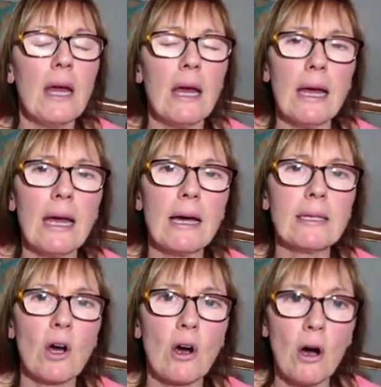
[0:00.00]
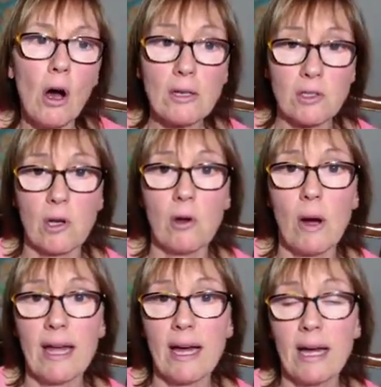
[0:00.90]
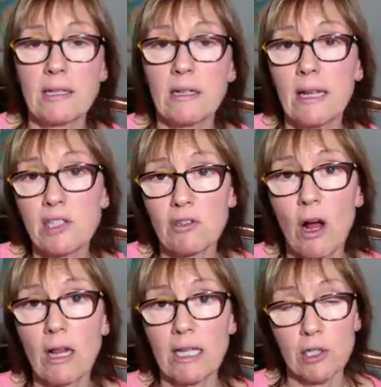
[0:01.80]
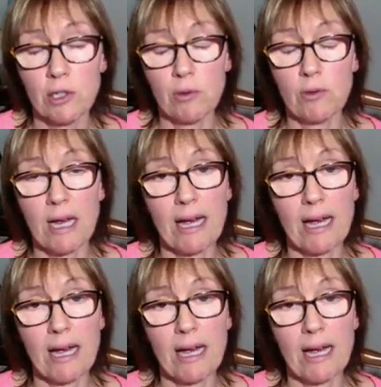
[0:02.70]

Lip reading: And also I had cholesterol issues.